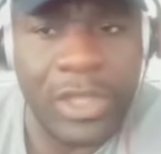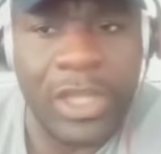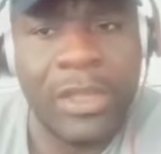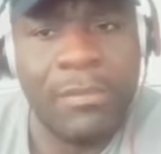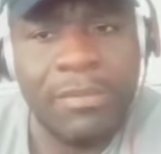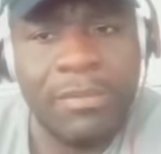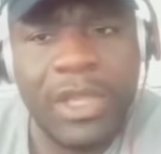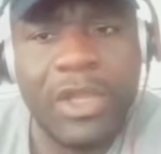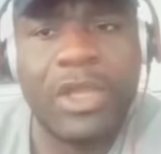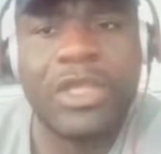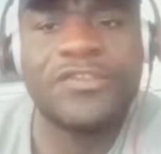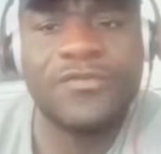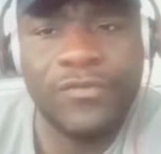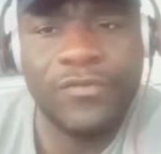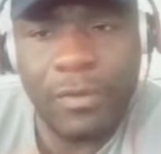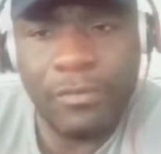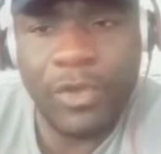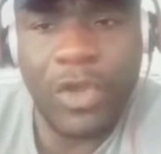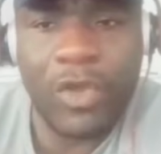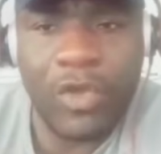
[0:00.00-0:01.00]
Because from
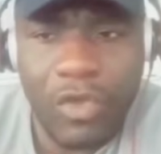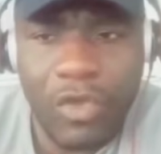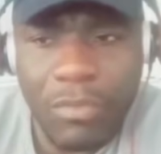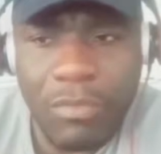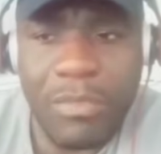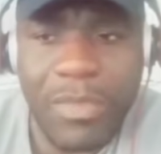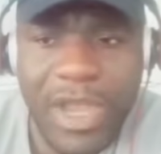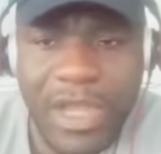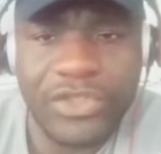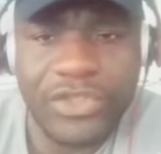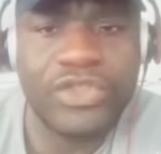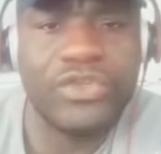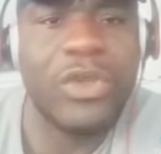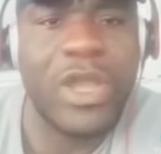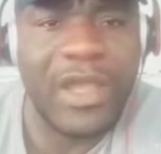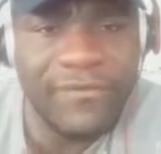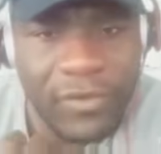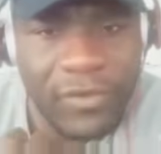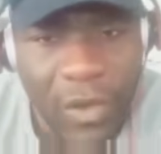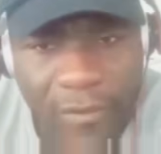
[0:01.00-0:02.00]
your own mouth, you
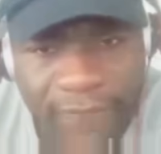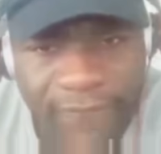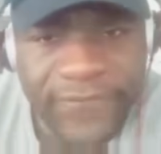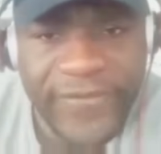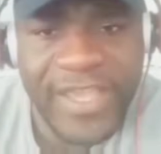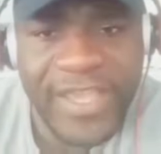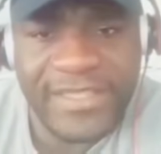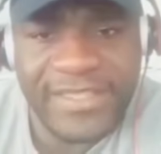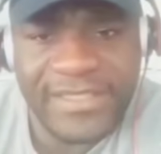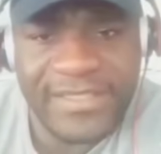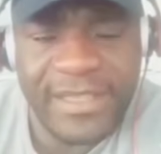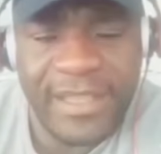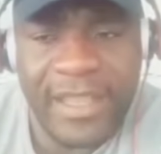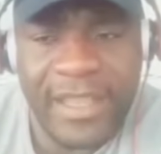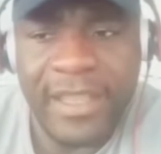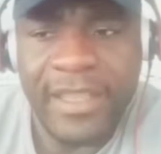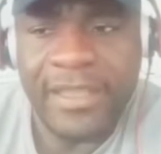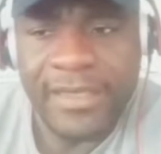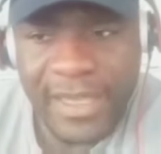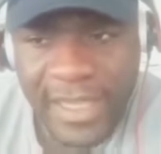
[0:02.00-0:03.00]
have confessed
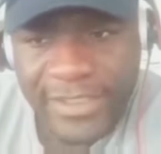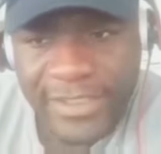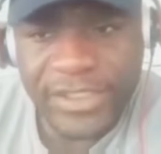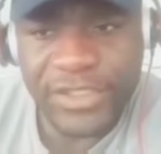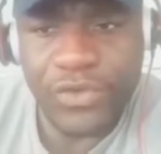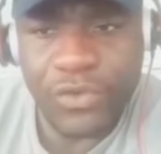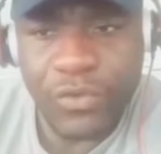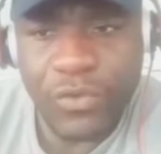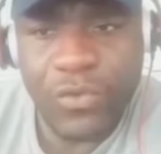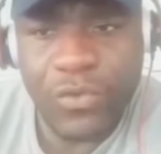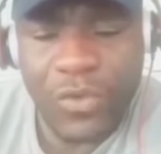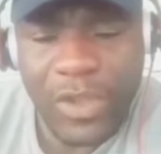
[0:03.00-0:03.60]
that you